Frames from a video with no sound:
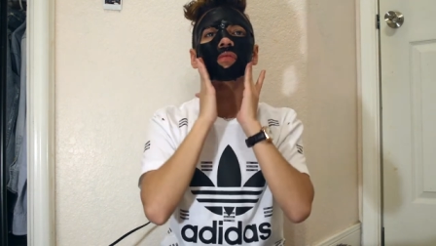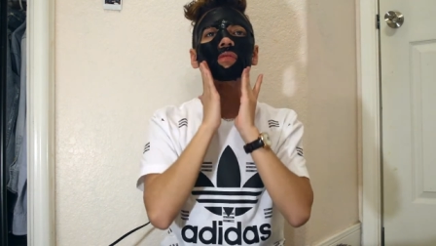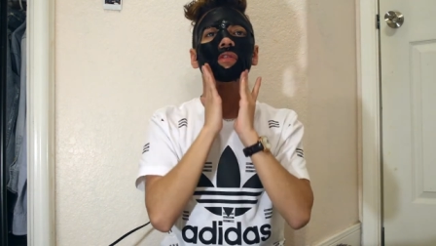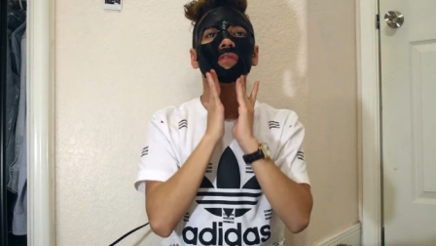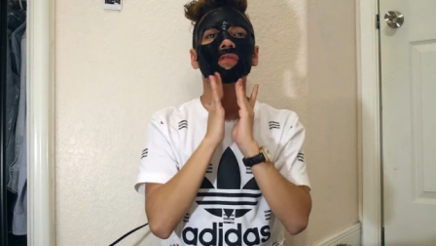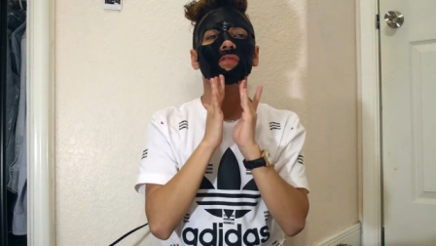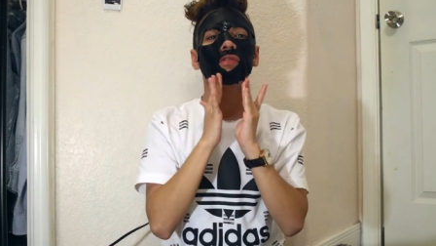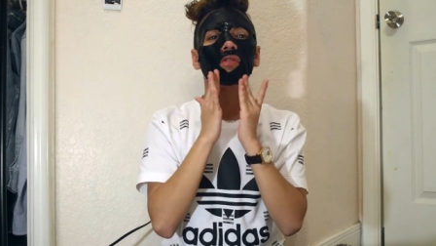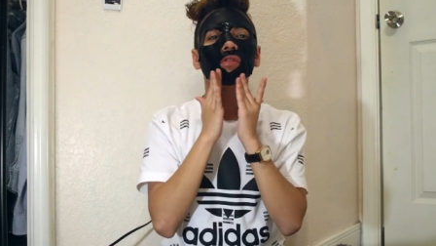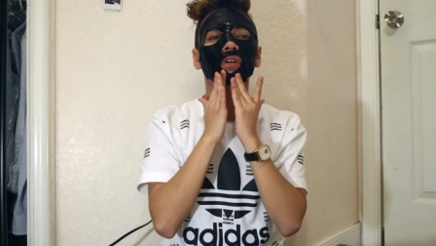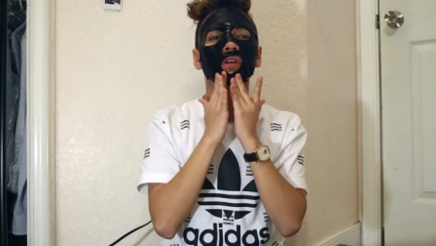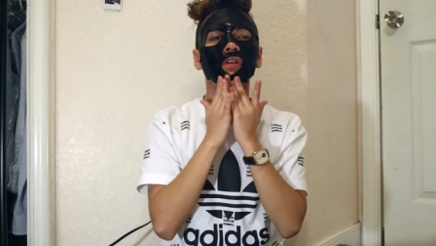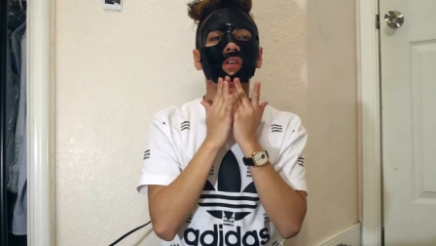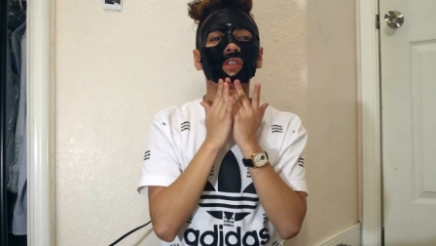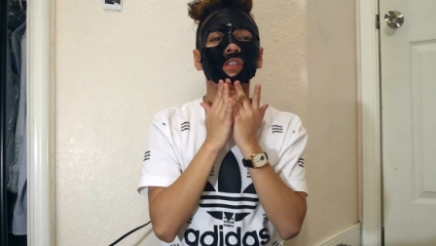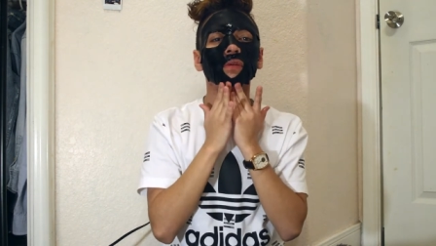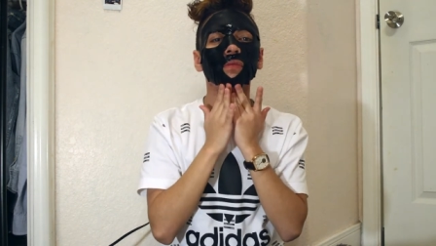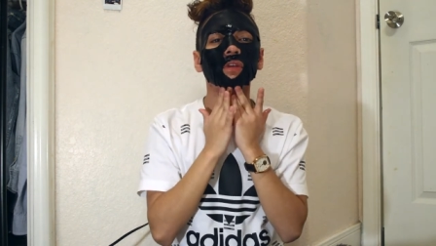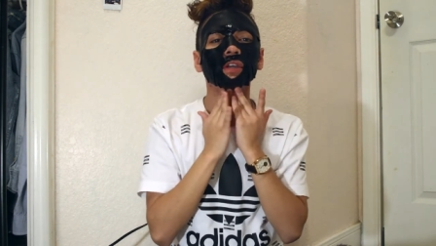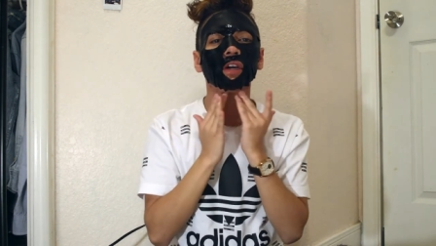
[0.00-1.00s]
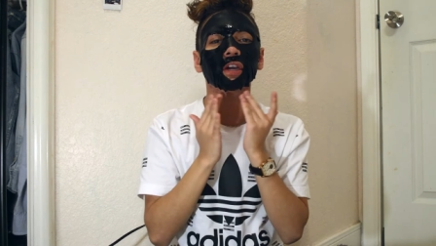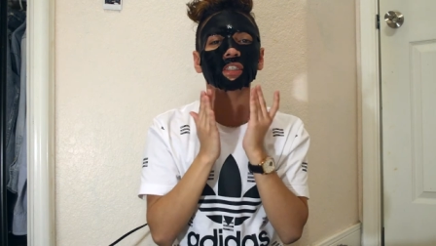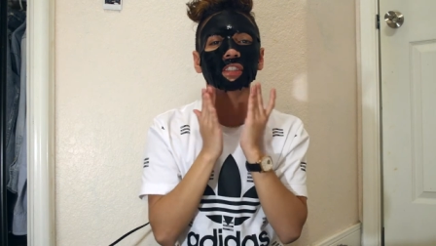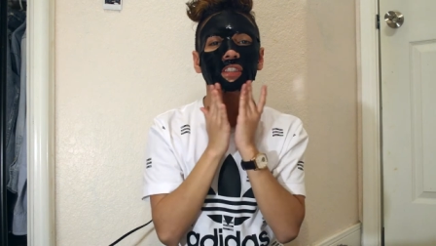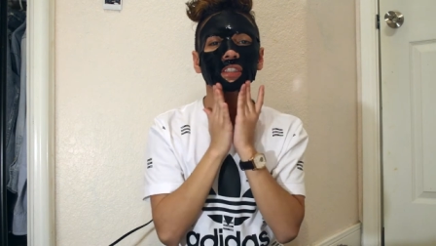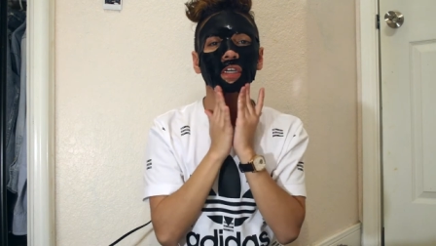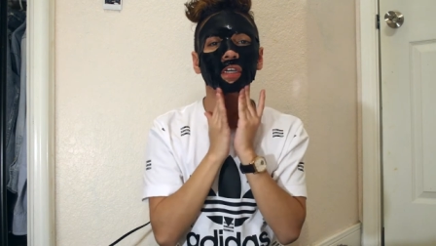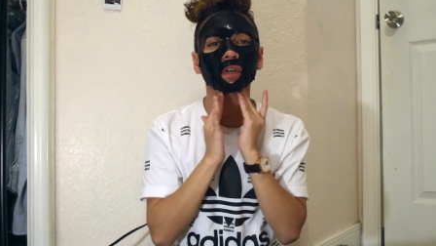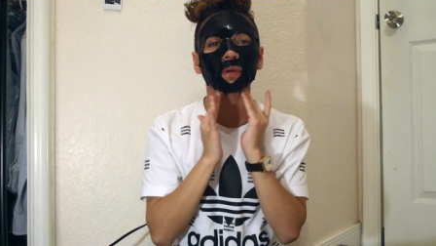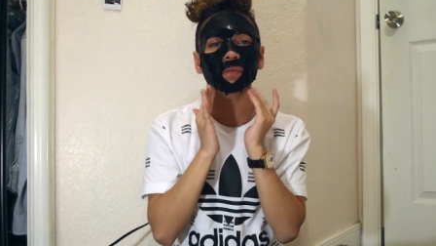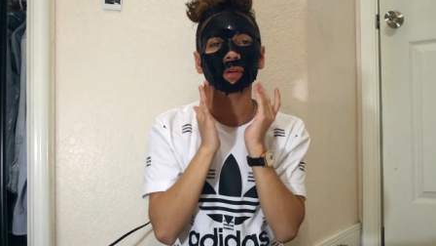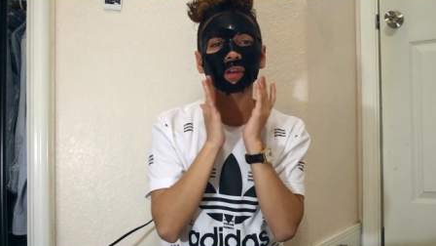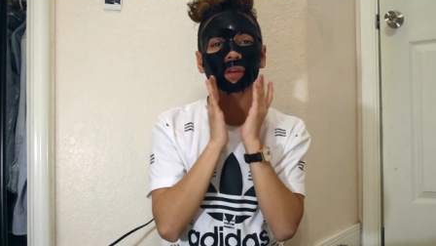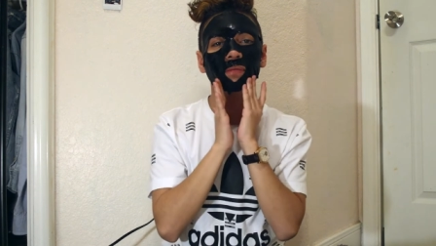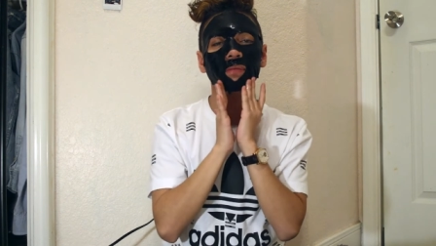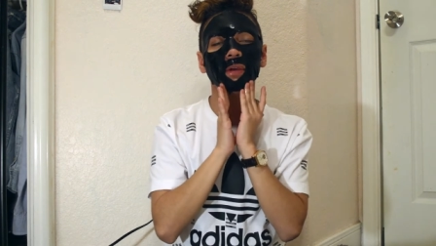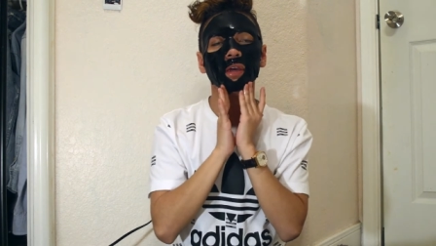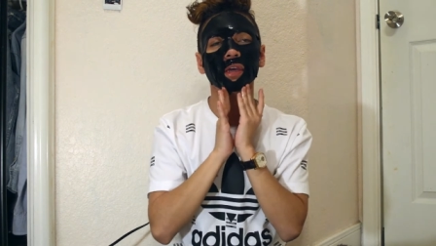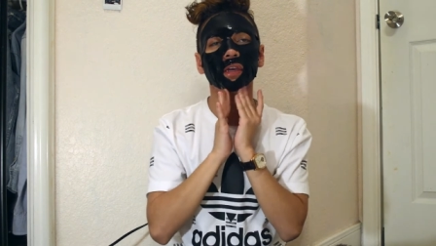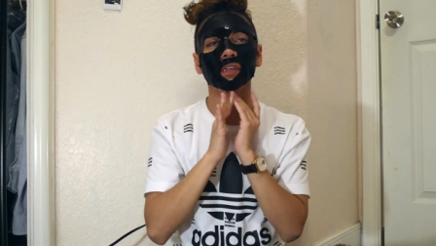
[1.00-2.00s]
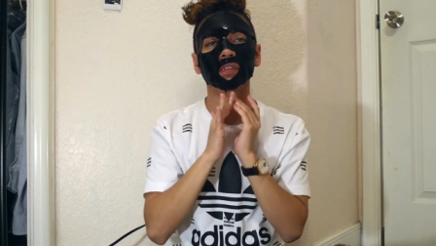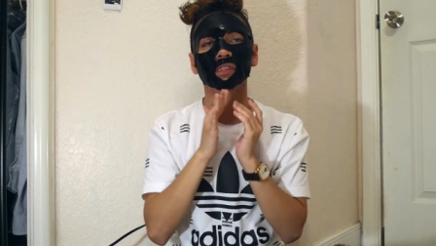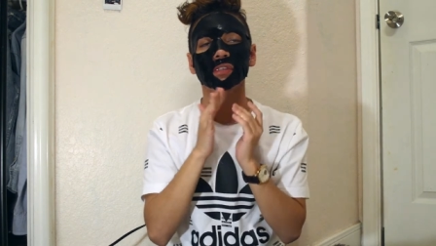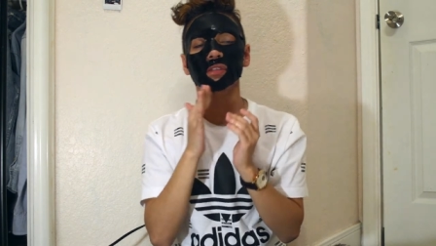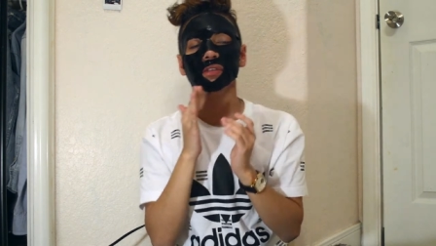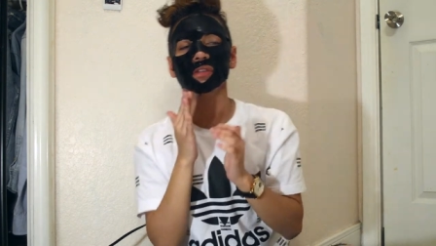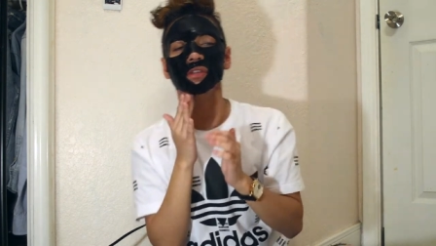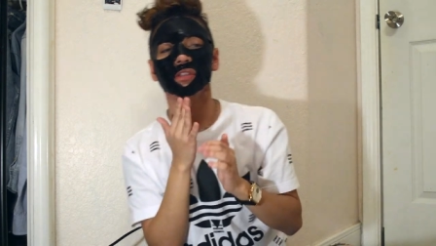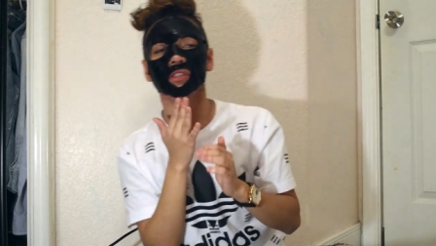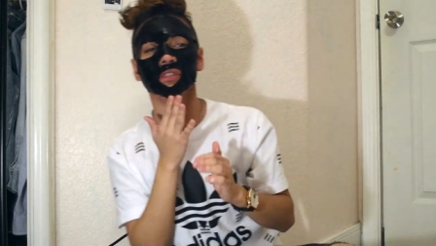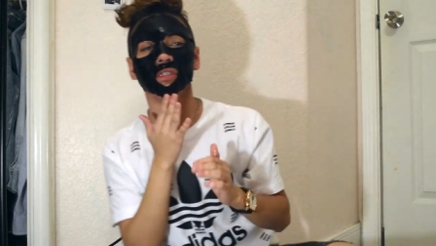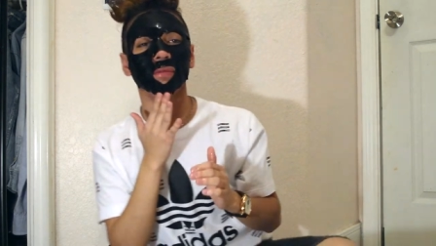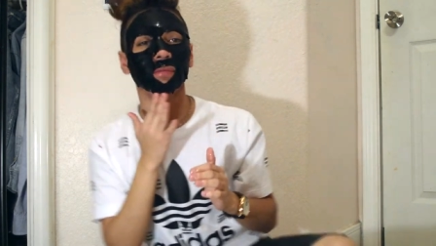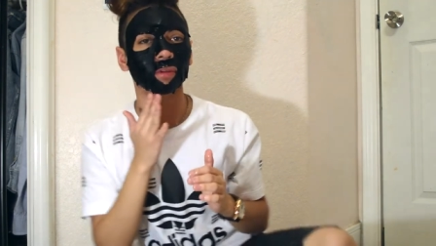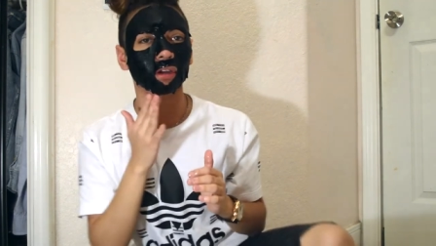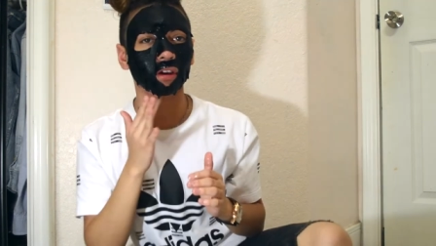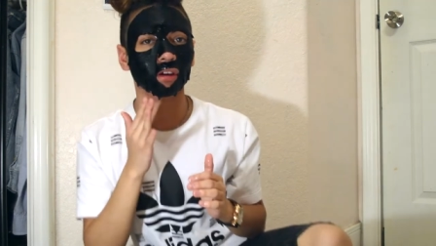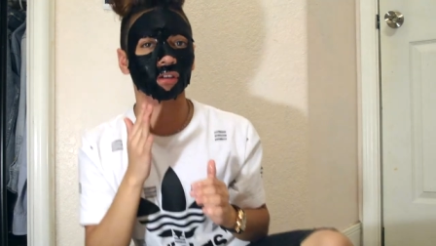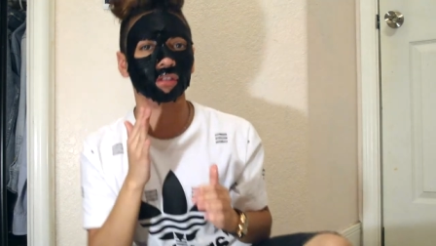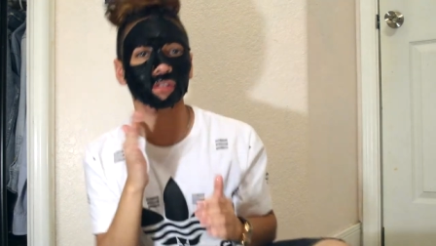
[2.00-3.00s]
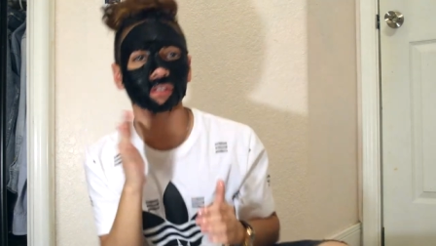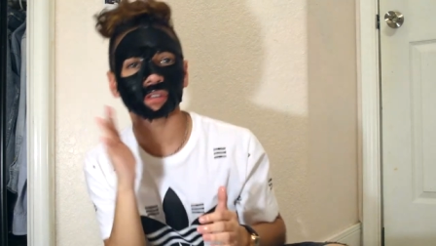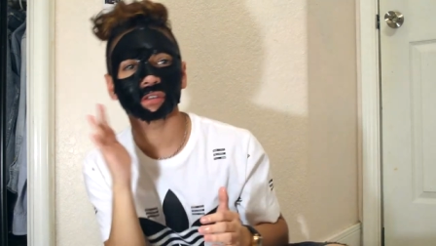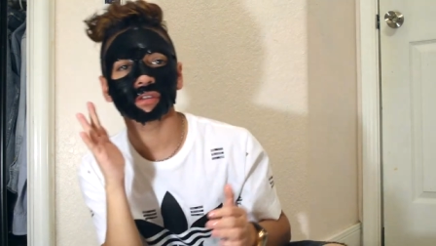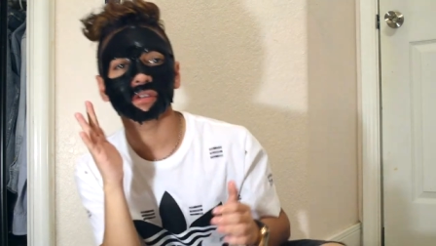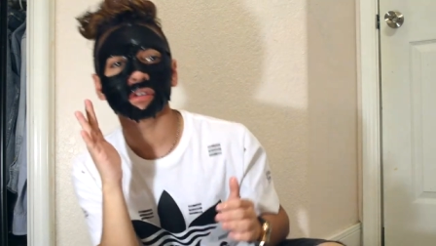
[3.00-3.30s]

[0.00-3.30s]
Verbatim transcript: Before some of you guys think I'm getting paid to do this, I'm not.